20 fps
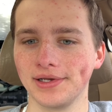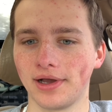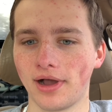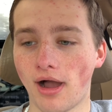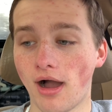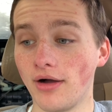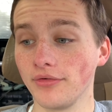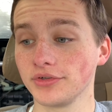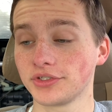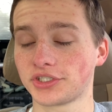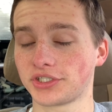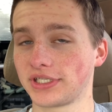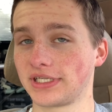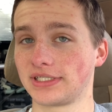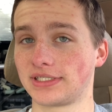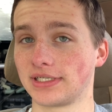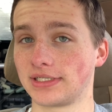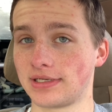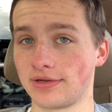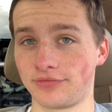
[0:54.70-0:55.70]
Obviously,
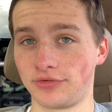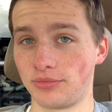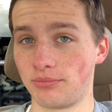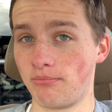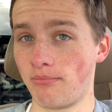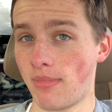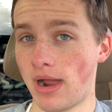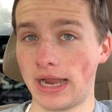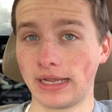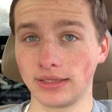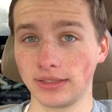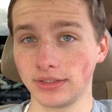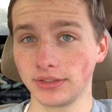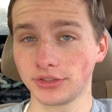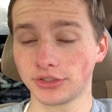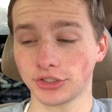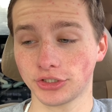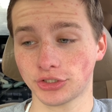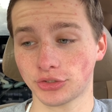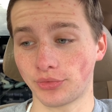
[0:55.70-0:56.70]
it's a different
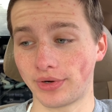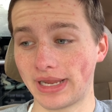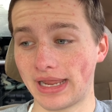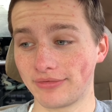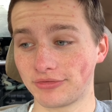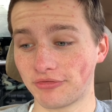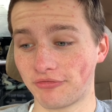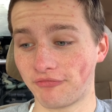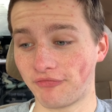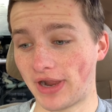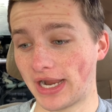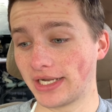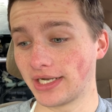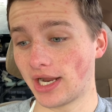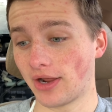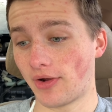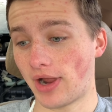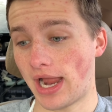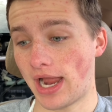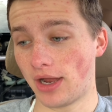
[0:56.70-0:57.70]
mileage, so I have to find
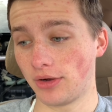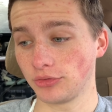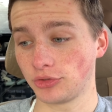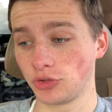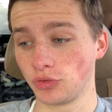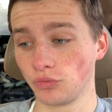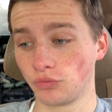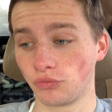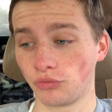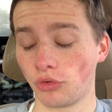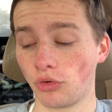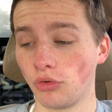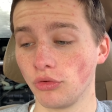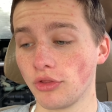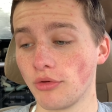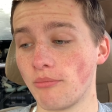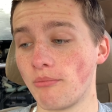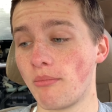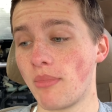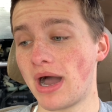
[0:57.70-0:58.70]
out how to roll
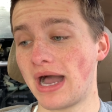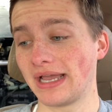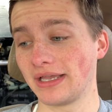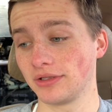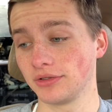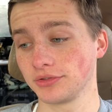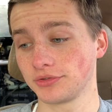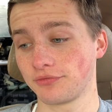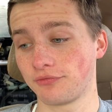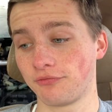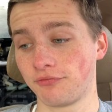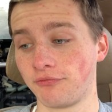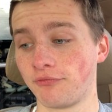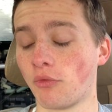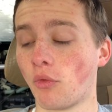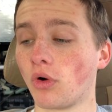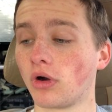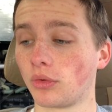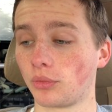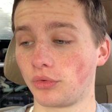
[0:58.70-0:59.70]
the miles
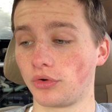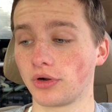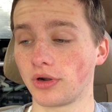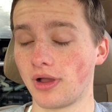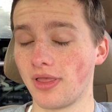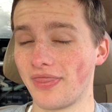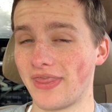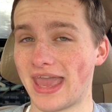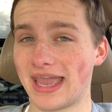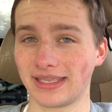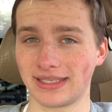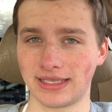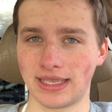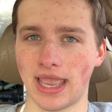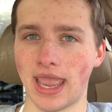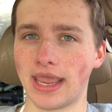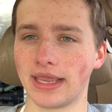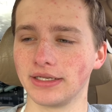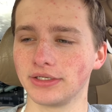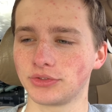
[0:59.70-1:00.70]
forward on that
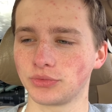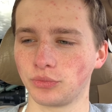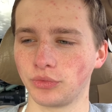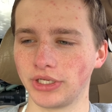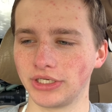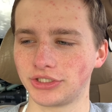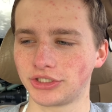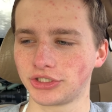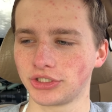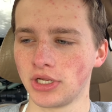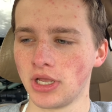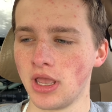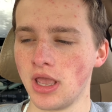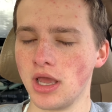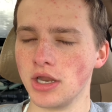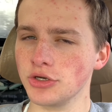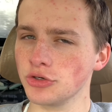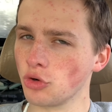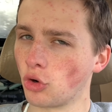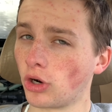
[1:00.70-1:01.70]
gauge, which
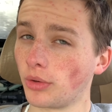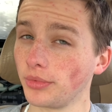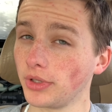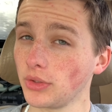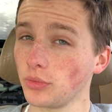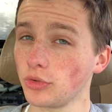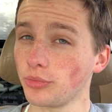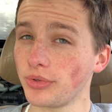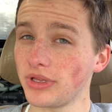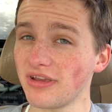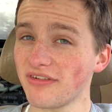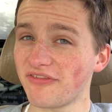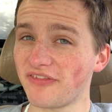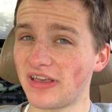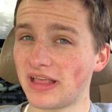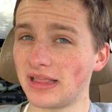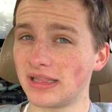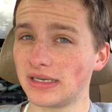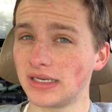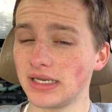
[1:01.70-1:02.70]
normally would be a
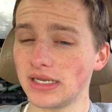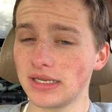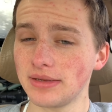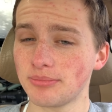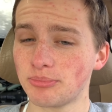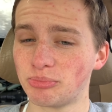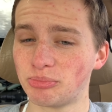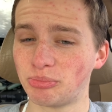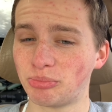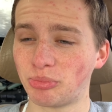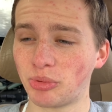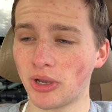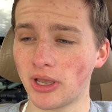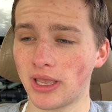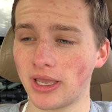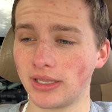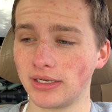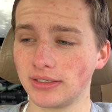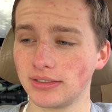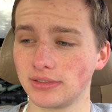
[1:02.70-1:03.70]
felony,
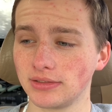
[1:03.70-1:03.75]
but